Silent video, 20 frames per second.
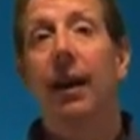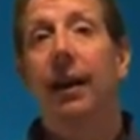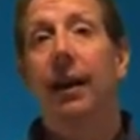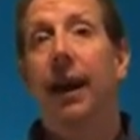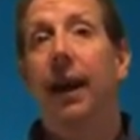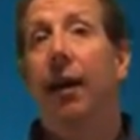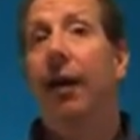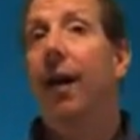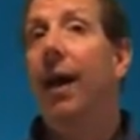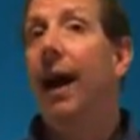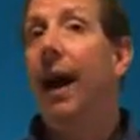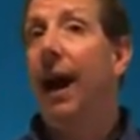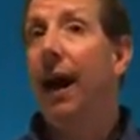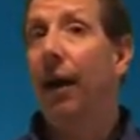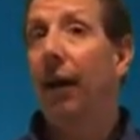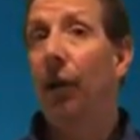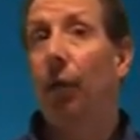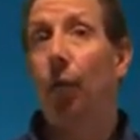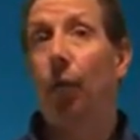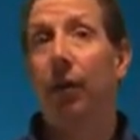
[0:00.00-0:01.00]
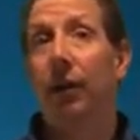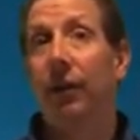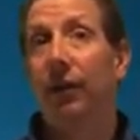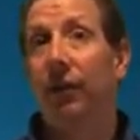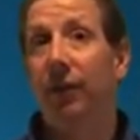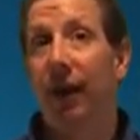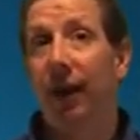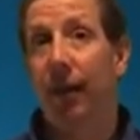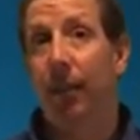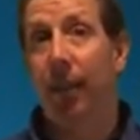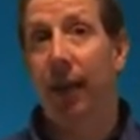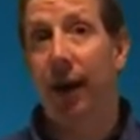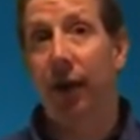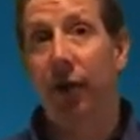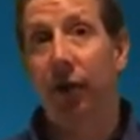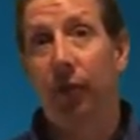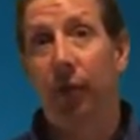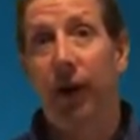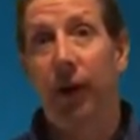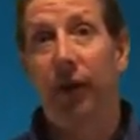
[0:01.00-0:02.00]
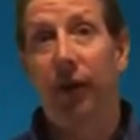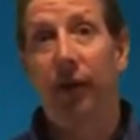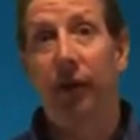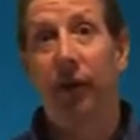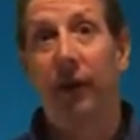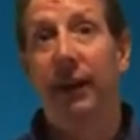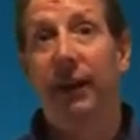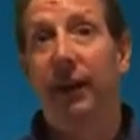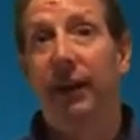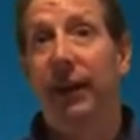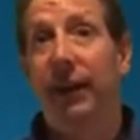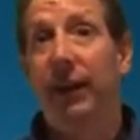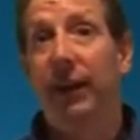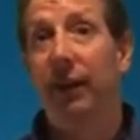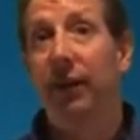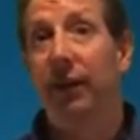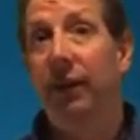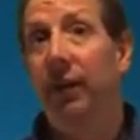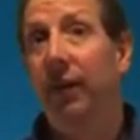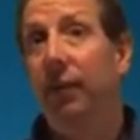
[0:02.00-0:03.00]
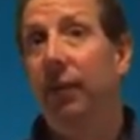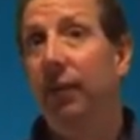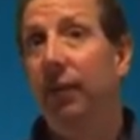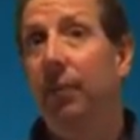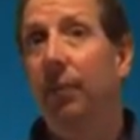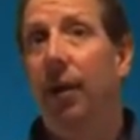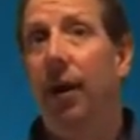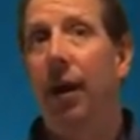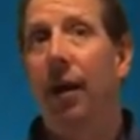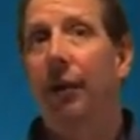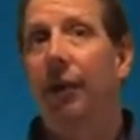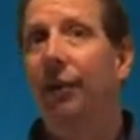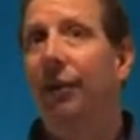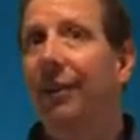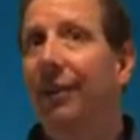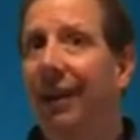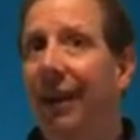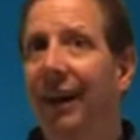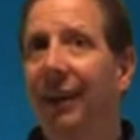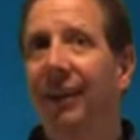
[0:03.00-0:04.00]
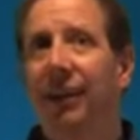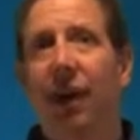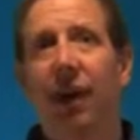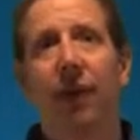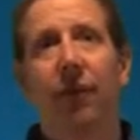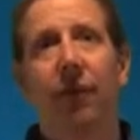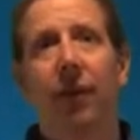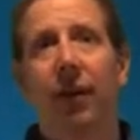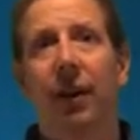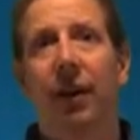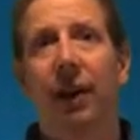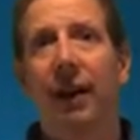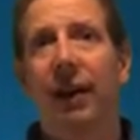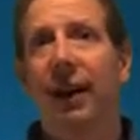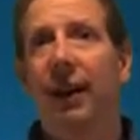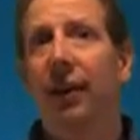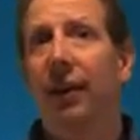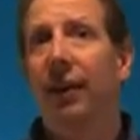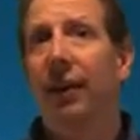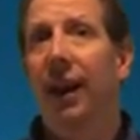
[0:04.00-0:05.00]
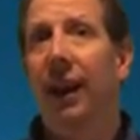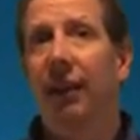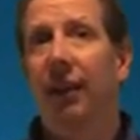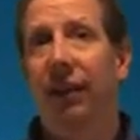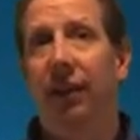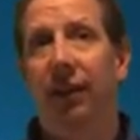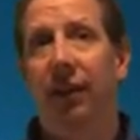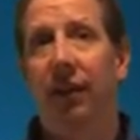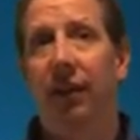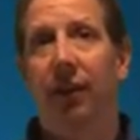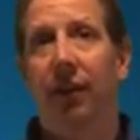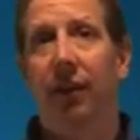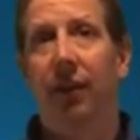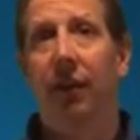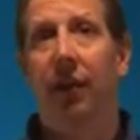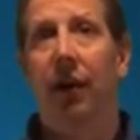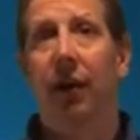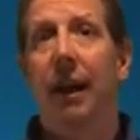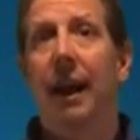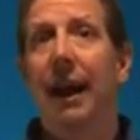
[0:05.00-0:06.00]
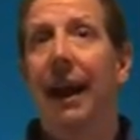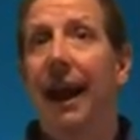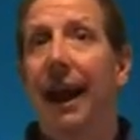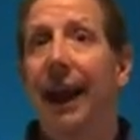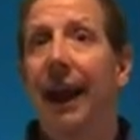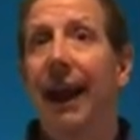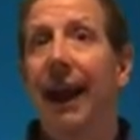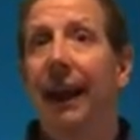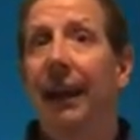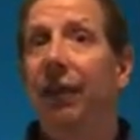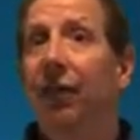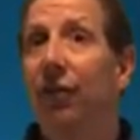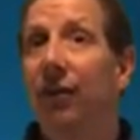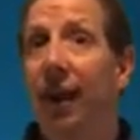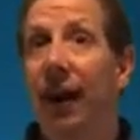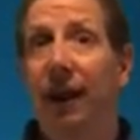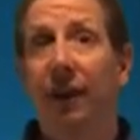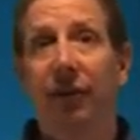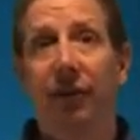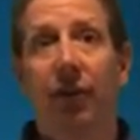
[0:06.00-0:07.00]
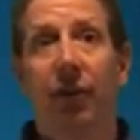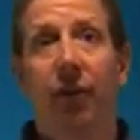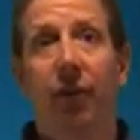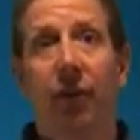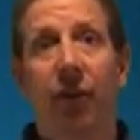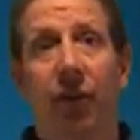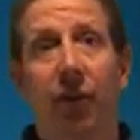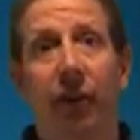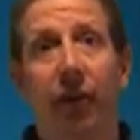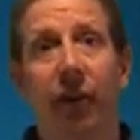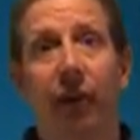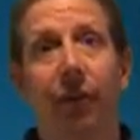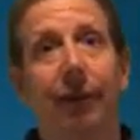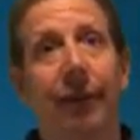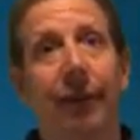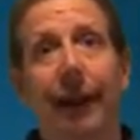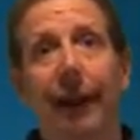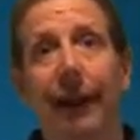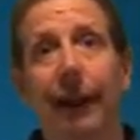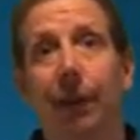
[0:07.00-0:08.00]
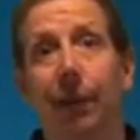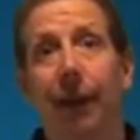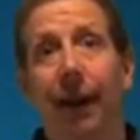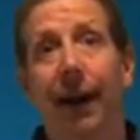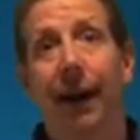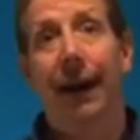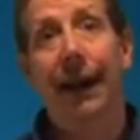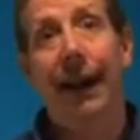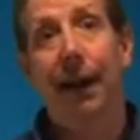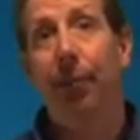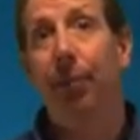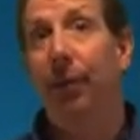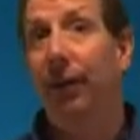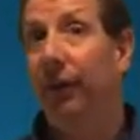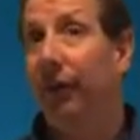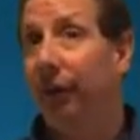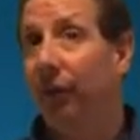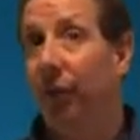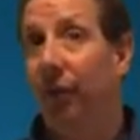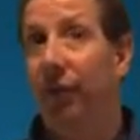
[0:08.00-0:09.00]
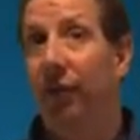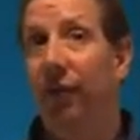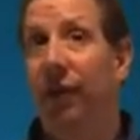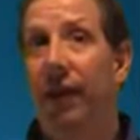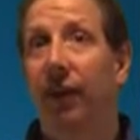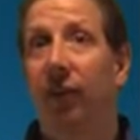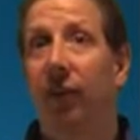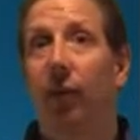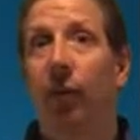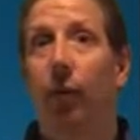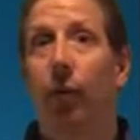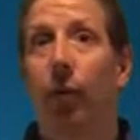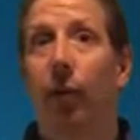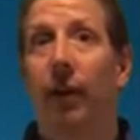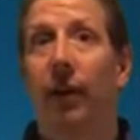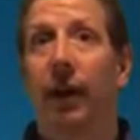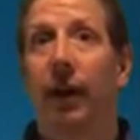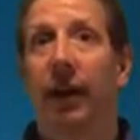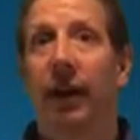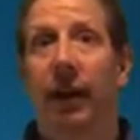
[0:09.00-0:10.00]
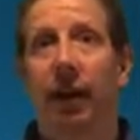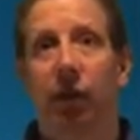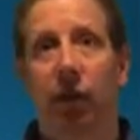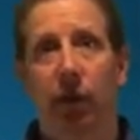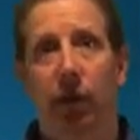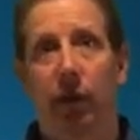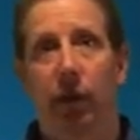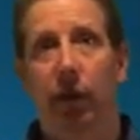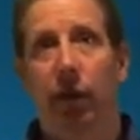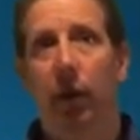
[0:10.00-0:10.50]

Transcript: Now, how to work inside a power supply or CRT monitor is not covered in this lesson, and is not considered a skill needed by an A+ certified support technician.